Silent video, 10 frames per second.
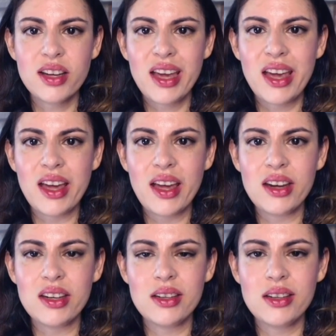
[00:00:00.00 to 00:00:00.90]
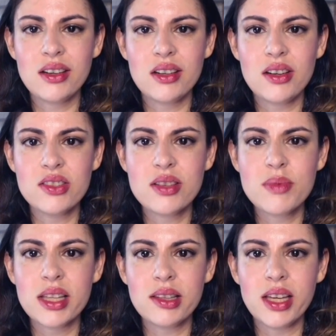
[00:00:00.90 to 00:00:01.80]
And
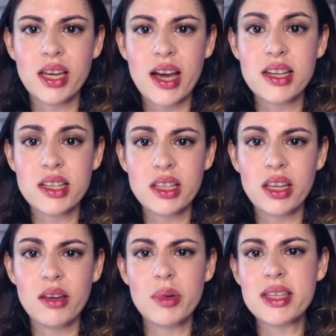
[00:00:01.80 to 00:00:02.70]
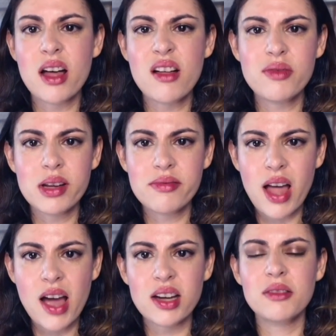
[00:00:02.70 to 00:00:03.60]
ultimately, ideally, we self
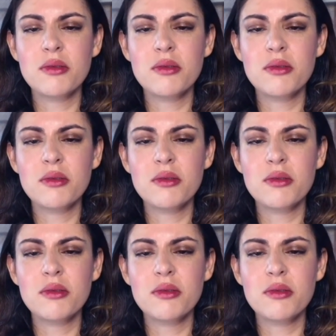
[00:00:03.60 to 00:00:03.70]
reflect,